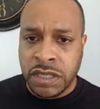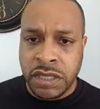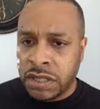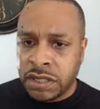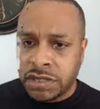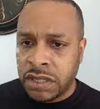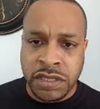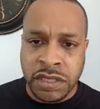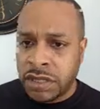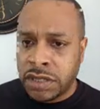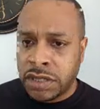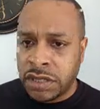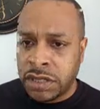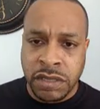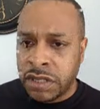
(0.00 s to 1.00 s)
and I'll show
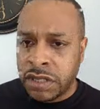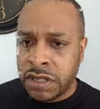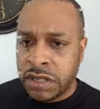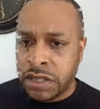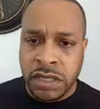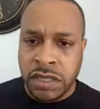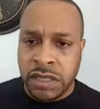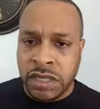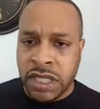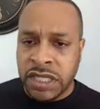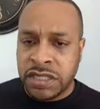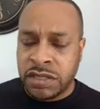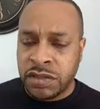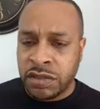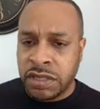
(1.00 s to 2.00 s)
you,
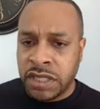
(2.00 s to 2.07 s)
like to